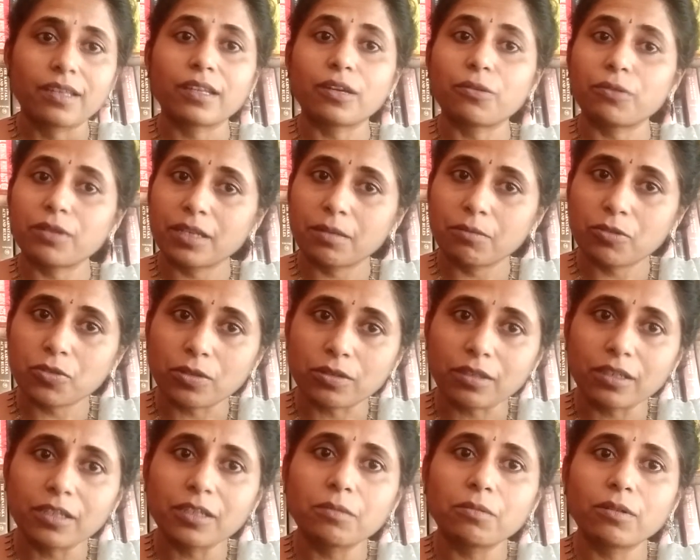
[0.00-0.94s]
Now, when I'm
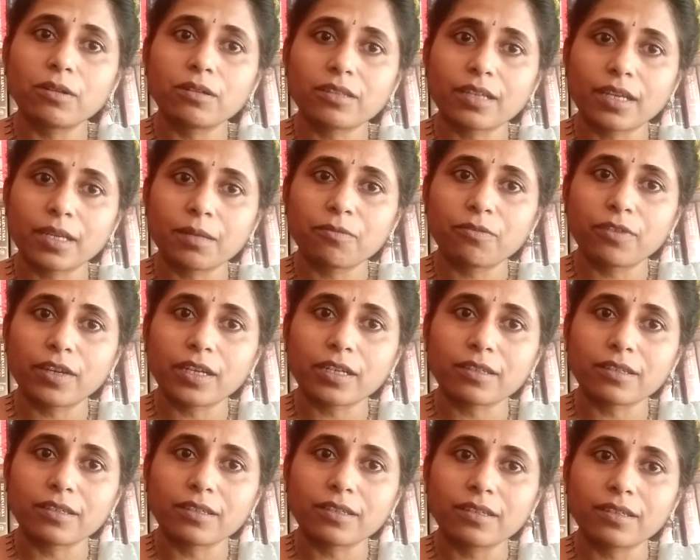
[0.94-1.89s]
talking about time
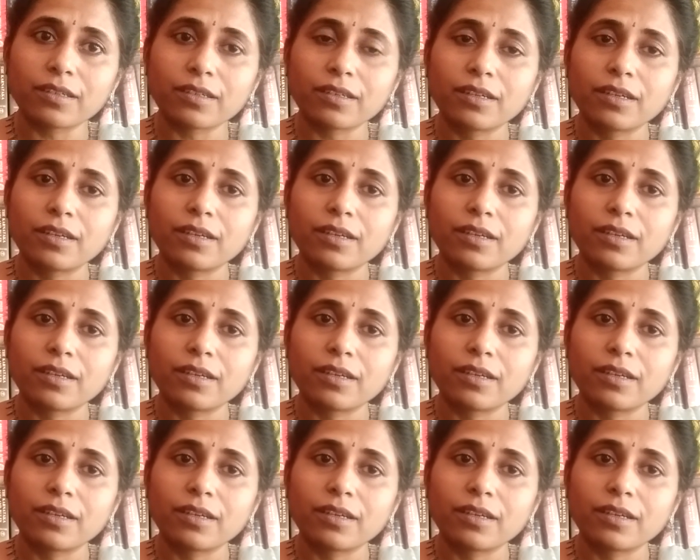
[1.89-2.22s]
factor,